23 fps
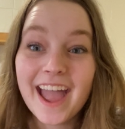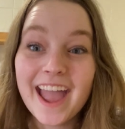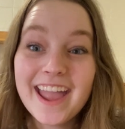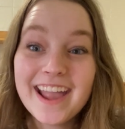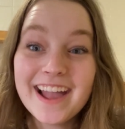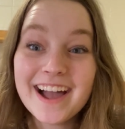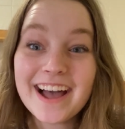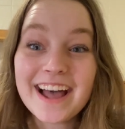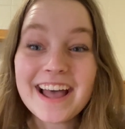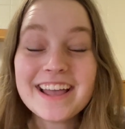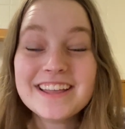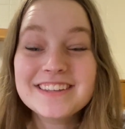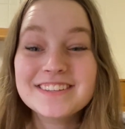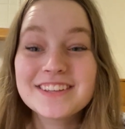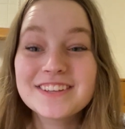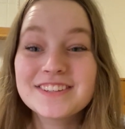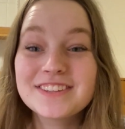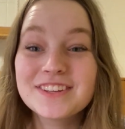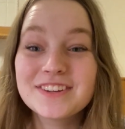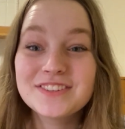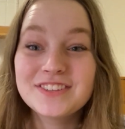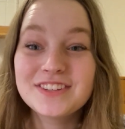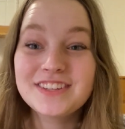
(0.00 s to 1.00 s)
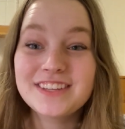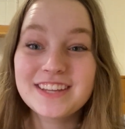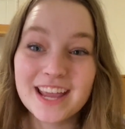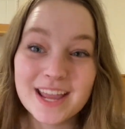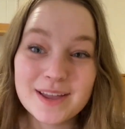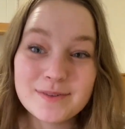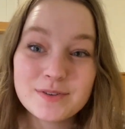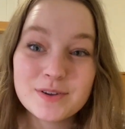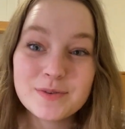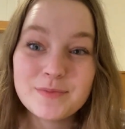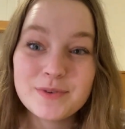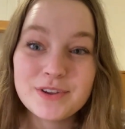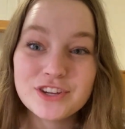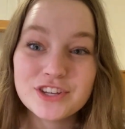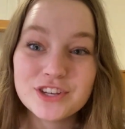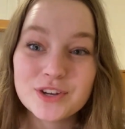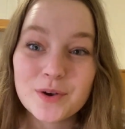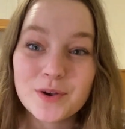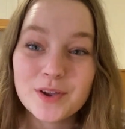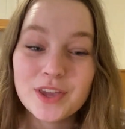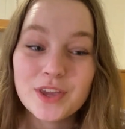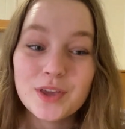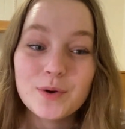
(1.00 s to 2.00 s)
Hey guys, so today I'm going to be
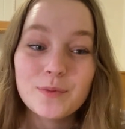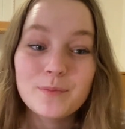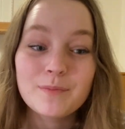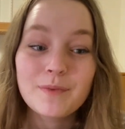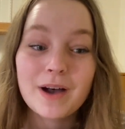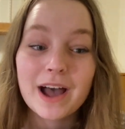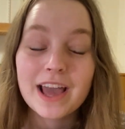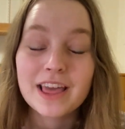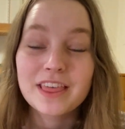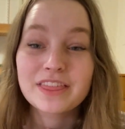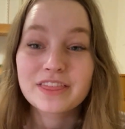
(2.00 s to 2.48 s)
showing you my